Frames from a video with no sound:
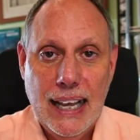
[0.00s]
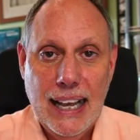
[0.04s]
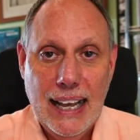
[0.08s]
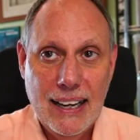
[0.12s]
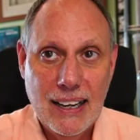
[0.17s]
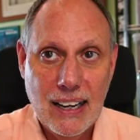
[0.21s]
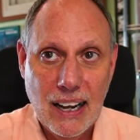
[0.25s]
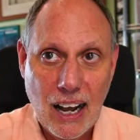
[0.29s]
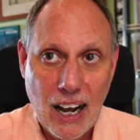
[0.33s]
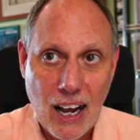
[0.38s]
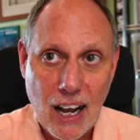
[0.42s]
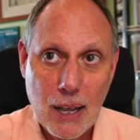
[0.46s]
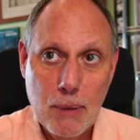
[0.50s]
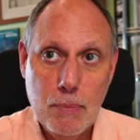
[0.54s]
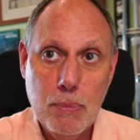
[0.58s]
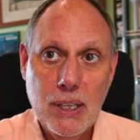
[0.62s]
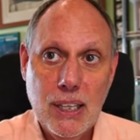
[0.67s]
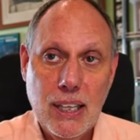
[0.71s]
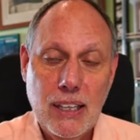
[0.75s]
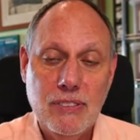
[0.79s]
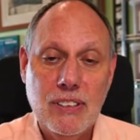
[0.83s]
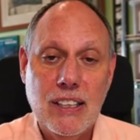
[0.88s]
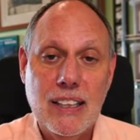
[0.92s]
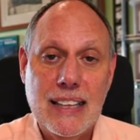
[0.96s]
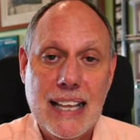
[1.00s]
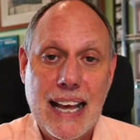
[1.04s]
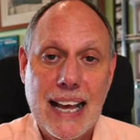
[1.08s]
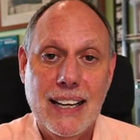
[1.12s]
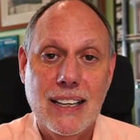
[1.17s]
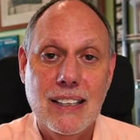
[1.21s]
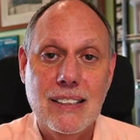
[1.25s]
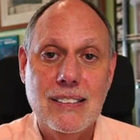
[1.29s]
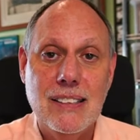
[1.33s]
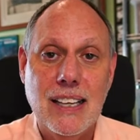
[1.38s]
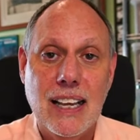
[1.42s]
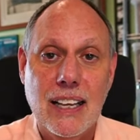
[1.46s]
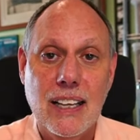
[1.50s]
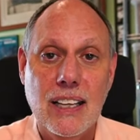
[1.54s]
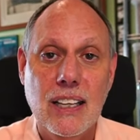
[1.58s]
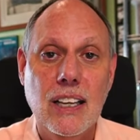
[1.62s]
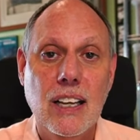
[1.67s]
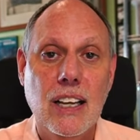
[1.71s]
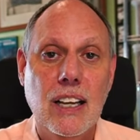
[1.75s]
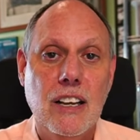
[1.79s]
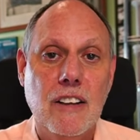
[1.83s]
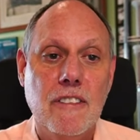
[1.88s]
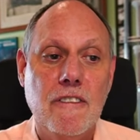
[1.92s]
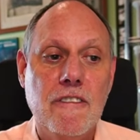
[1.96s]
And I believe that that is
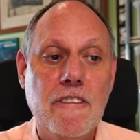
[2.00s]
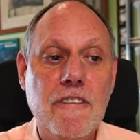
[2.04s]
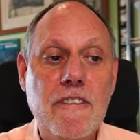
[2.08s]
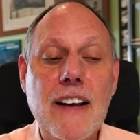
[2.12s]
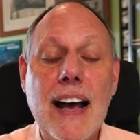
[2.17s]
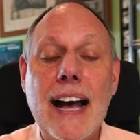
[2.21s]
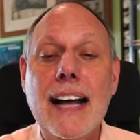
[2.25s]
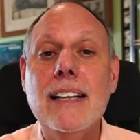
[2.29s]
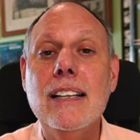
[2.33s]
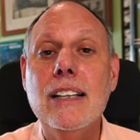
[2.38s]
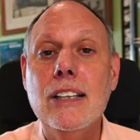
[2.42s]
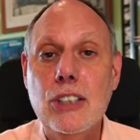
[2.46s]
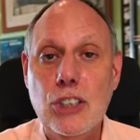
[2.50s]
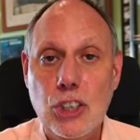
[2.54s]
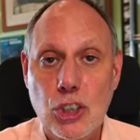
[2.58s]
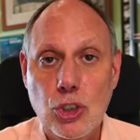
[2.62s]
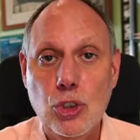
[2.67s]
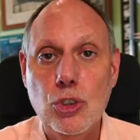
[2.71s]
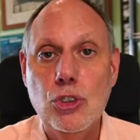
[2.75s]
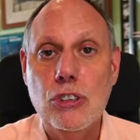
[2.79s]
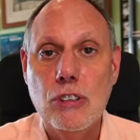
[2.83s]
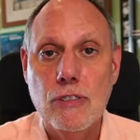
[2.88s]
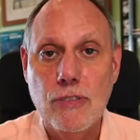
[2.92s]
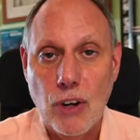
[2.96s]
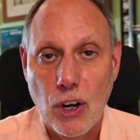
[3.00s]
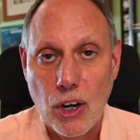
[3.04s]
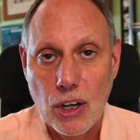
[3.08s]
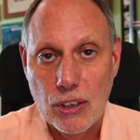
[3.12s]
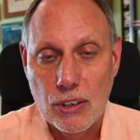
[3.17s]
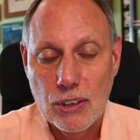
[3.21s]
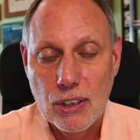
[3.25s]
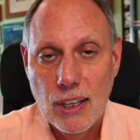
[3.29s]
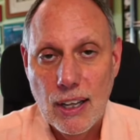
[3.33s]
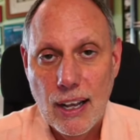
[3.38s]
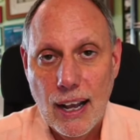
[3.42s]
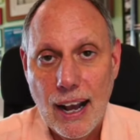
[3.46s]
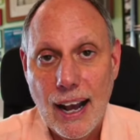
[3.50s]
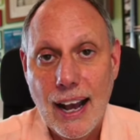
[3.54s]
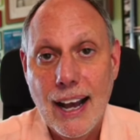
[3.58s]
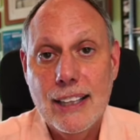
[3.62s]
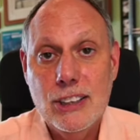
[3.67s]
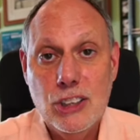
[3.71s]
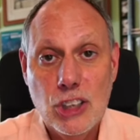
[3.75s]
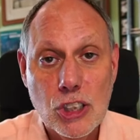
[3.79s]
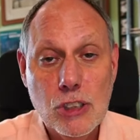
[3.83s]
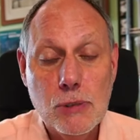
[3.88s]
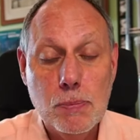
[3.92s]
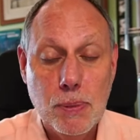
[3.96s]
a valid use of art.
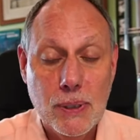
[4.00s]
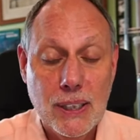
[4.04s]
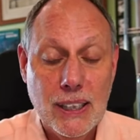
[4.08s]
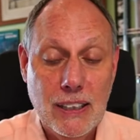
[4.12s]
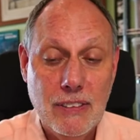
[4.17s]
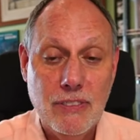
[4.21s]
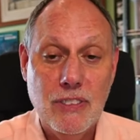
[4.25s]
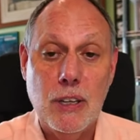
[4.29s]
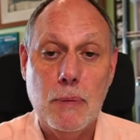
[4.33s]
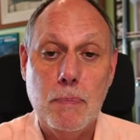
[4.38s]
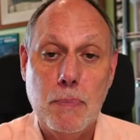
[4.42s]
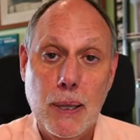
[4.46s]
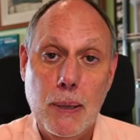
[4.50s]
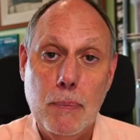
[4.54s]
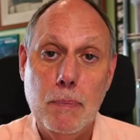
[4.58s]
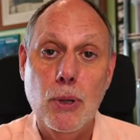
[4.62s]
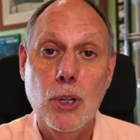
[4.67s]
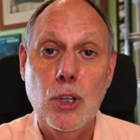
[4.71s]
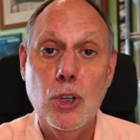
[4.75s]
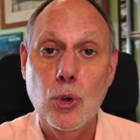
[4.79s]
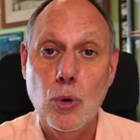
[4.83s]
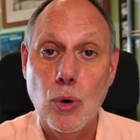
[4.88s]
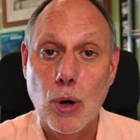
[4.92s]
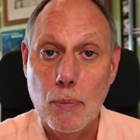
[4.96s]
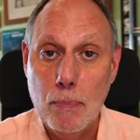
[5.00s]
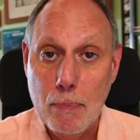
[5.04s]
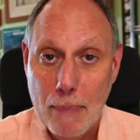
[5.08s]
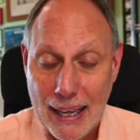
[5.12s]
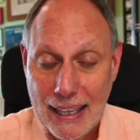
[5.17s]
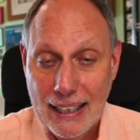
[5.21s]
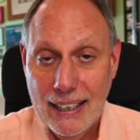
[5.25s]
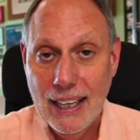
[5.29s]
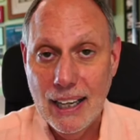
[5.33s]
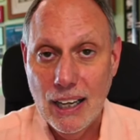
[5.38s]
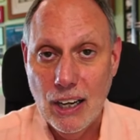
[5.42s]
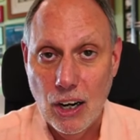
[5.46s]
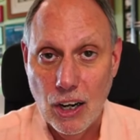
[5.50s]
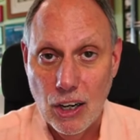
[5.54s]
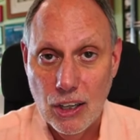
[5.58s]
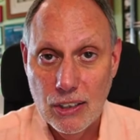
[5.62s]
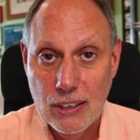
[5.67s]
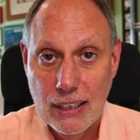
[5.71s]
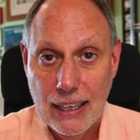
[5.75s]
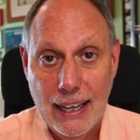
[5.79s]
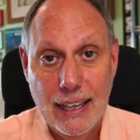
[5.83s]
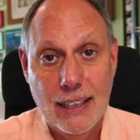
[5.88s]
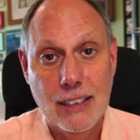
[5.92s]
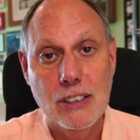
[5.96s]
I just believe that people who are making
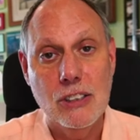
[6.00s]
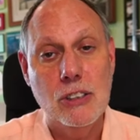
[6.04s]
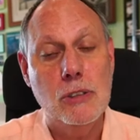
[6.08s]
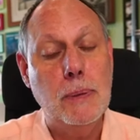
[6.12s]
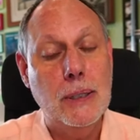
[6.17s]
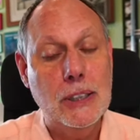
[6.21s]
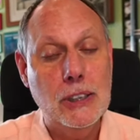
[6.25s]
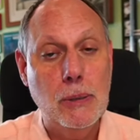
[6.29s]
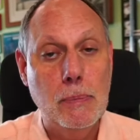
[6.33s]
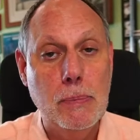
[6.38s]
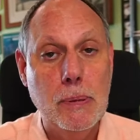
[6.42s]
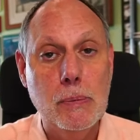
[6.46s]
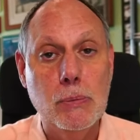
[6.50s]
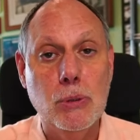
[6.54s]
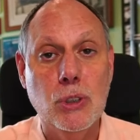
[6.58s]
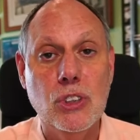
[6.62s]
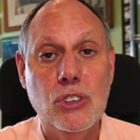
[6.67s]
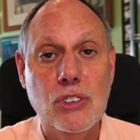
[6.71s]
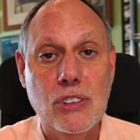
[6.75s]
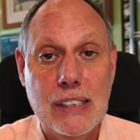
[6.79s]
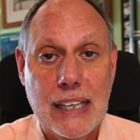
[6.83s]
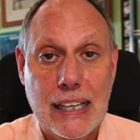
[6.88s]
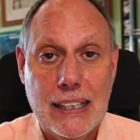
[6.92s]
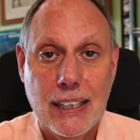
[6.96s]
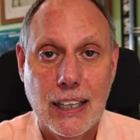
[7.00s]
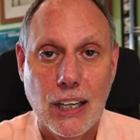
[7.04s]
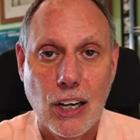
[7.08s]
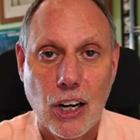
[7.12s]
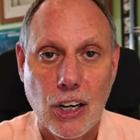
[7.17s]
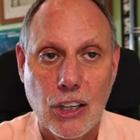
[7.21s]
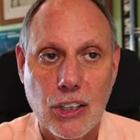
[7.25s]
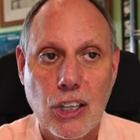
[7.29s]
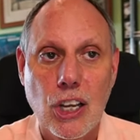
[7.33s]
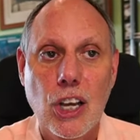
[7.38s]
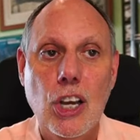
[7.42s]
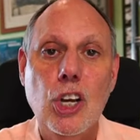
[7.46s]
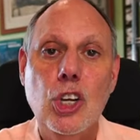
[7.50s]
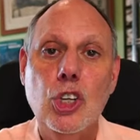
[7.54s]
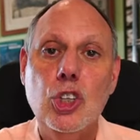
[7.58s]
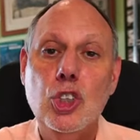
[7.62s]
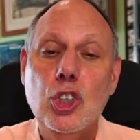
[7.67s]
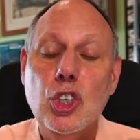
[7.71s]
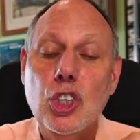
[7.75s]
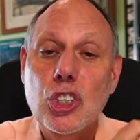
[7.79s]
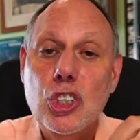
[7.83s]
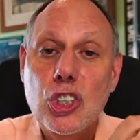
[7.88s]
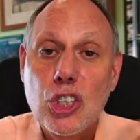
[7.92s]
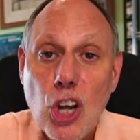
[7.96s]
art, and especially people who are selling art,
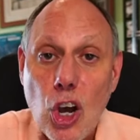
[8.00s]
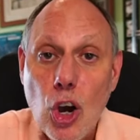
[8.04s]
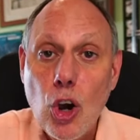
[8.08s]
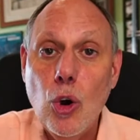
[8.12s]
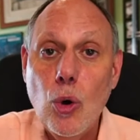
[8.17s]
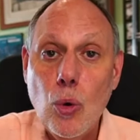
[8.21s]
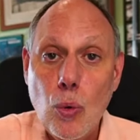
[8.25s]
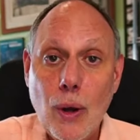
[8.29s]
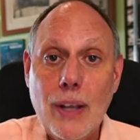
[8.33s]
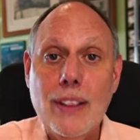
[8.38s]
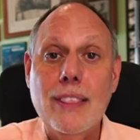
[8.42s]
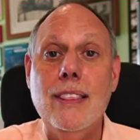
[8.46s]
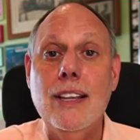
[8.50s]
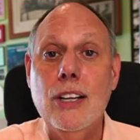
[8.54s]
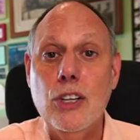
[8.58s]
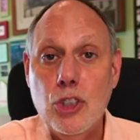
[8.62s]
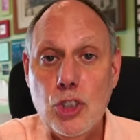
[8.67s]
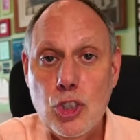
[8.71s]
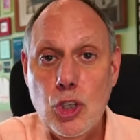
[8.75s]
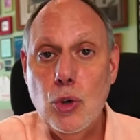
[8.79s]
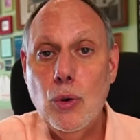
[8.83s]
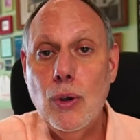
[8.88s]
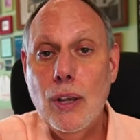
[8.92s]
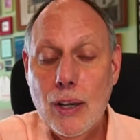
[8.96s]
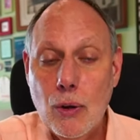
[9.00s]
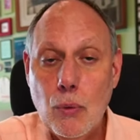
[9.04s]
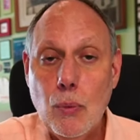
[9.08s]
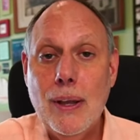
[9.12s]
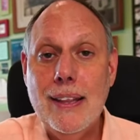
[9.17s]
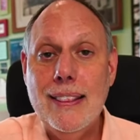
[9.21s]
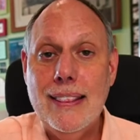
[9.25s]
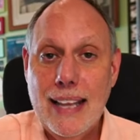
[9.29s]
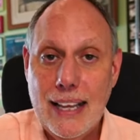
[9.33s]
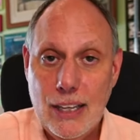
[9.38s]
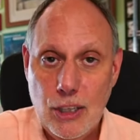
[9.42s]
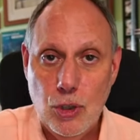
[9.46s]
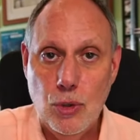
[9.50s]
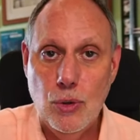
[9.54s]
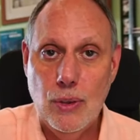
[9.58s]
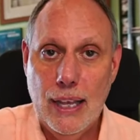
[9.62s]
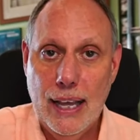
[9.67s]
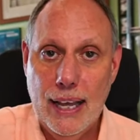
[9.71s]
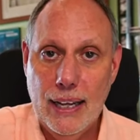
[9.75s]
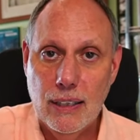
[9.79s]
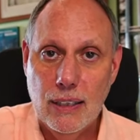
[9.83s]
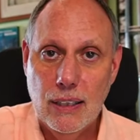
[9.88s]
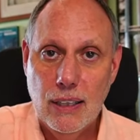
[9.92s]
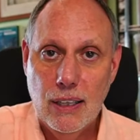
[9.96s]
should know what they're doing when they do
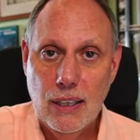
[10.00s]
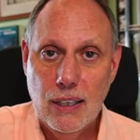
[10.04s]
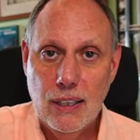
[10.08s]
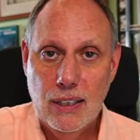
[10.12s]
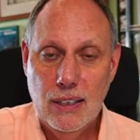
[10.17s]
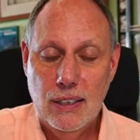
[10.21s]
that.